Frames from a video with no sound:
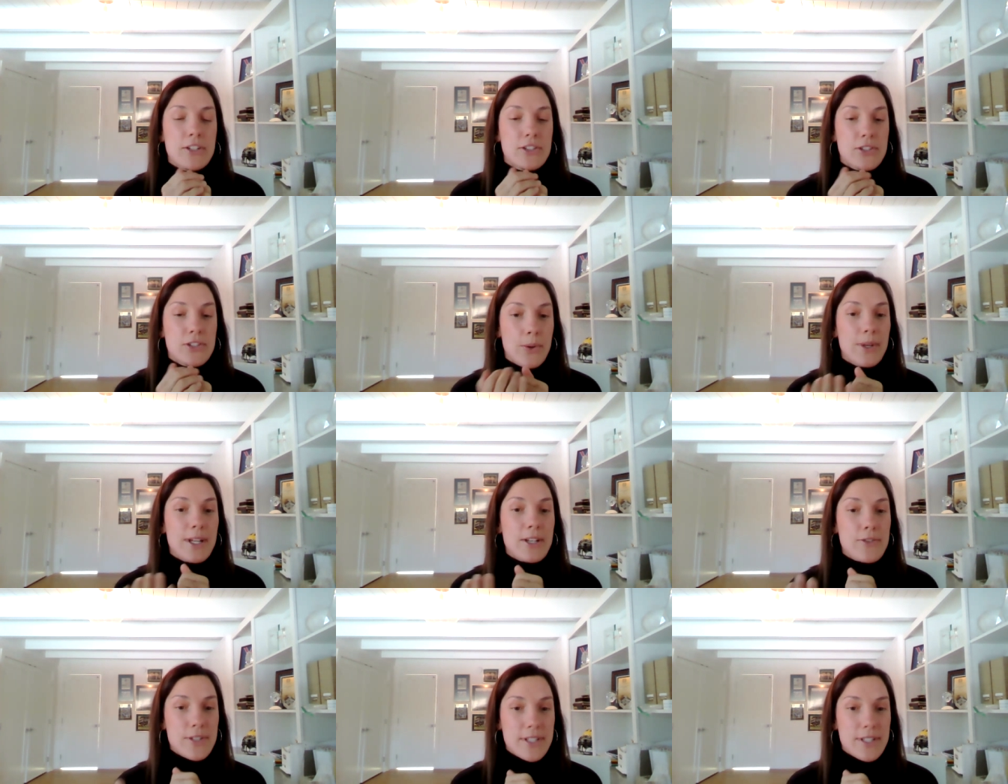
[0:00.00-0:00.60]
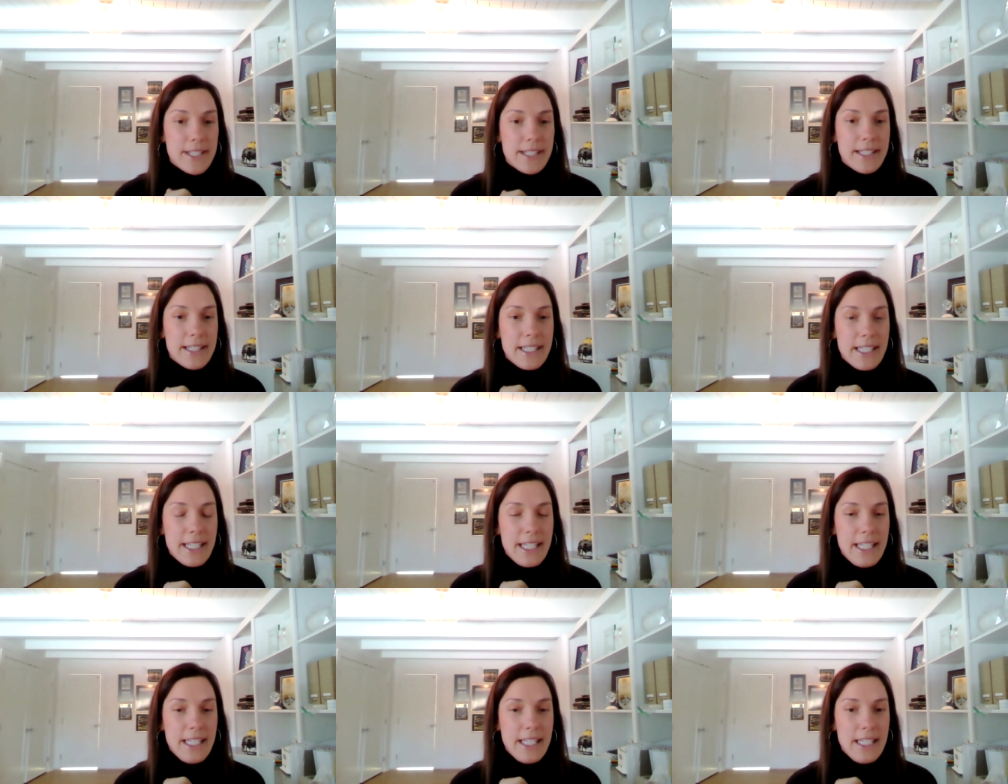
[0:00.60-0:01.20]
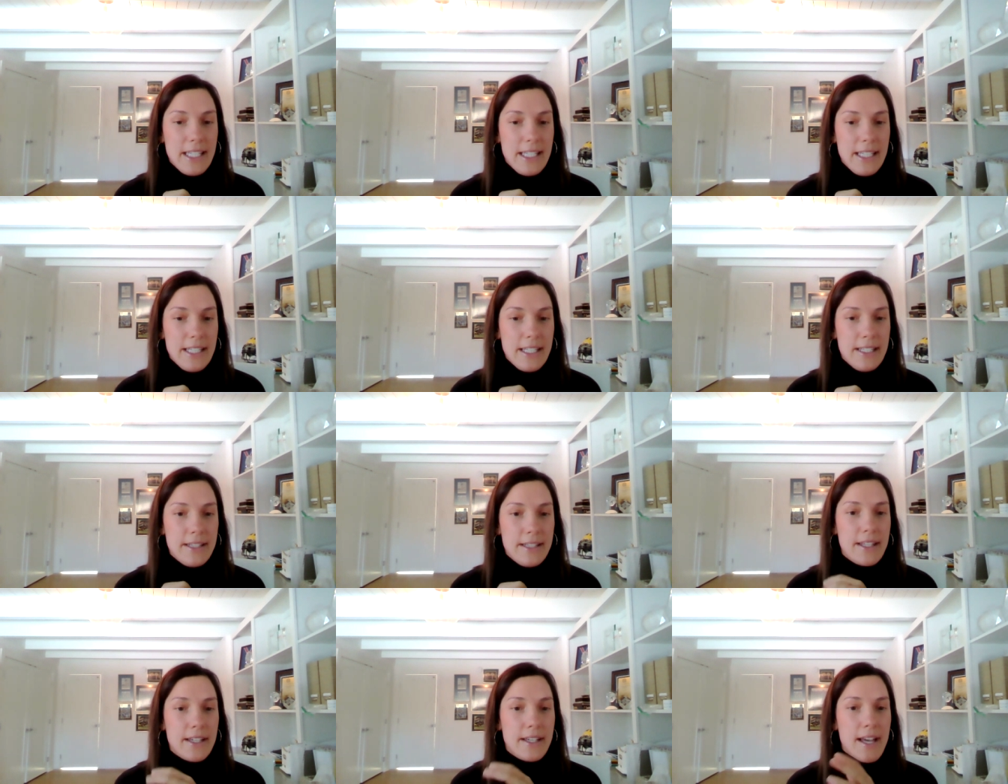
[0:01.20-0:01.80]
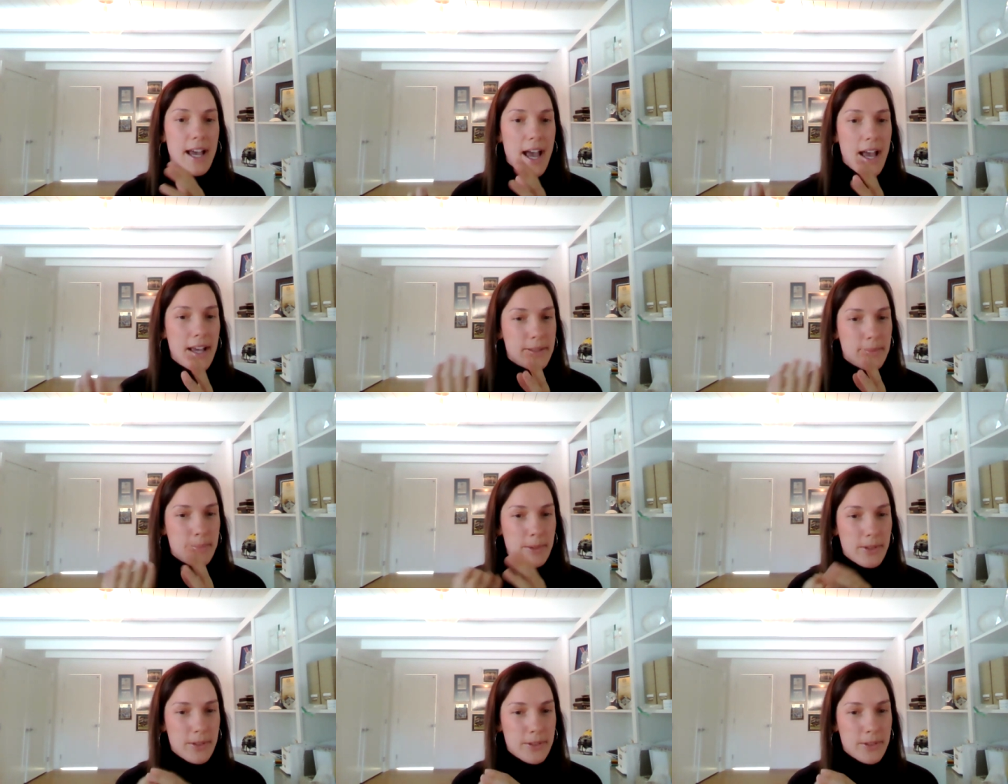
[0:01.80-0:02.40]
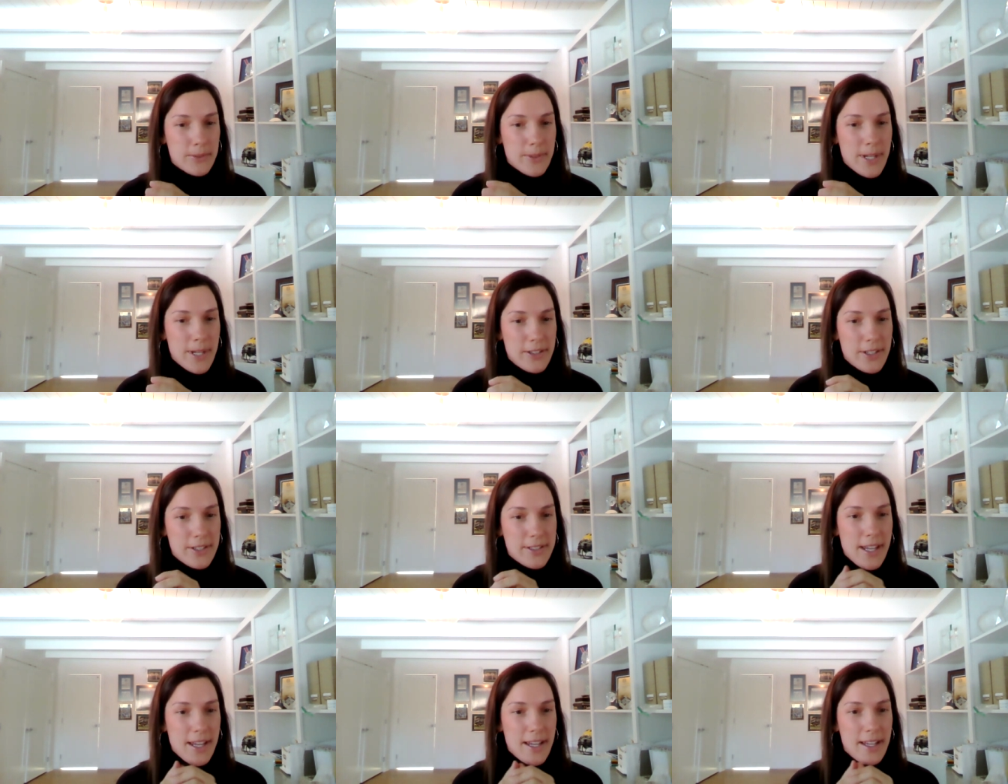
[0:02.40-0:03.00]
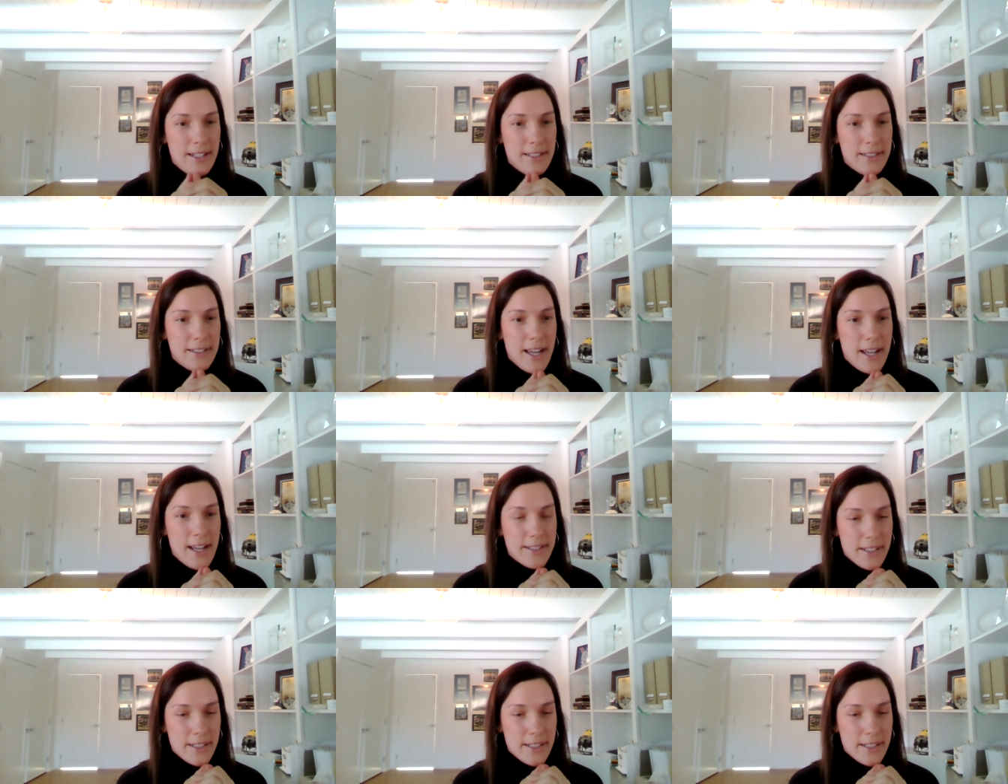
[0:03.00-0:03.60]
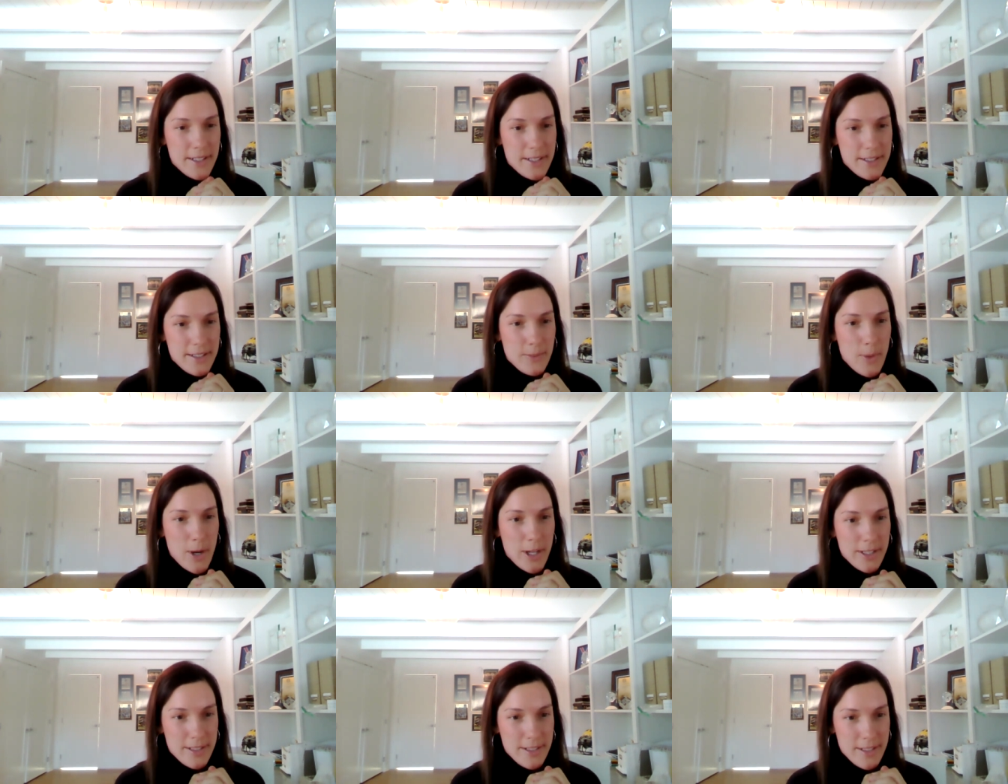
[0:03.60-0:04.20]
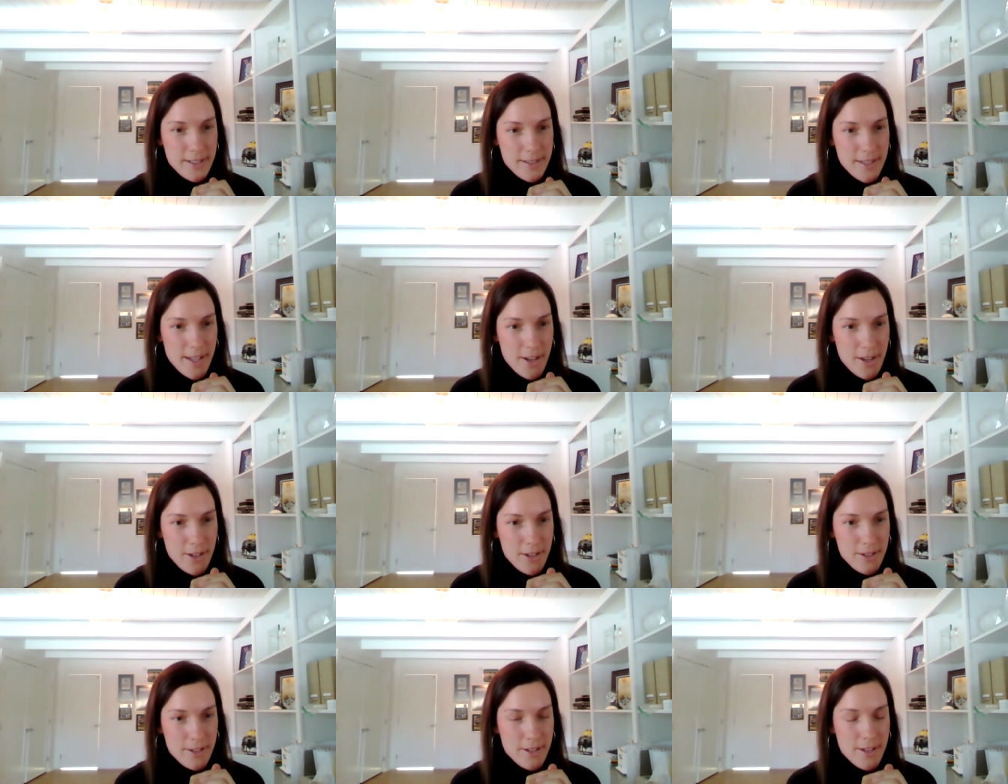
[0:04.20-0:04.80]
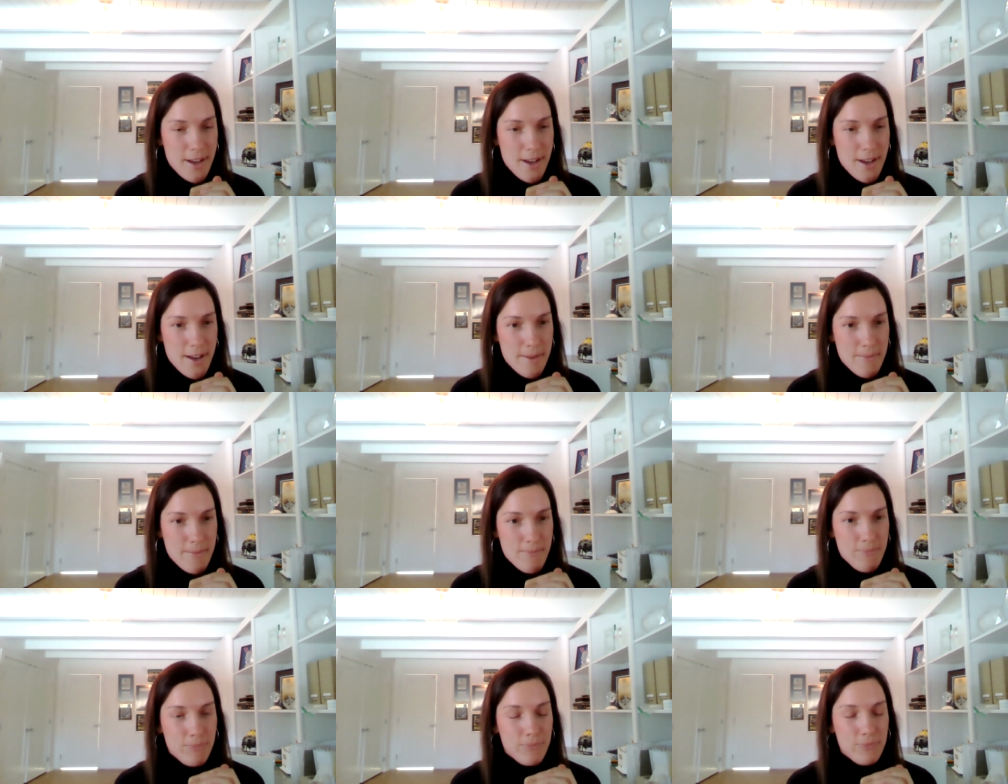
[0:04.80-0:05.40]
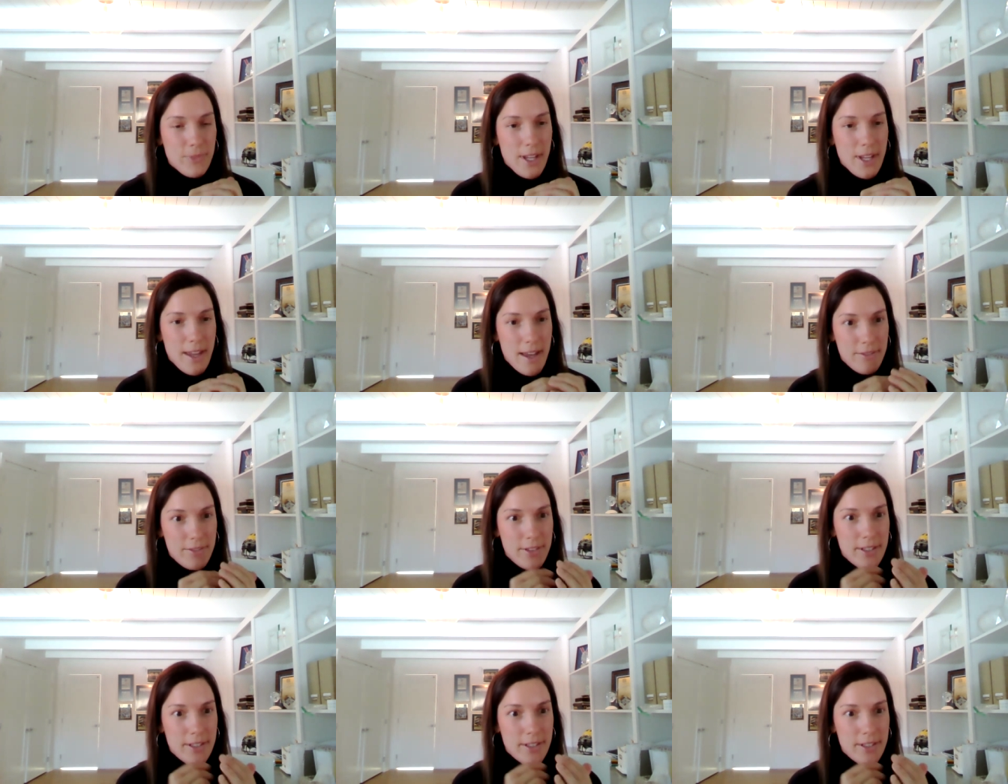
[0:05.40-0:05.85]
so interestingly, he the hospitals around us had contacted us and wanted to sell, um, have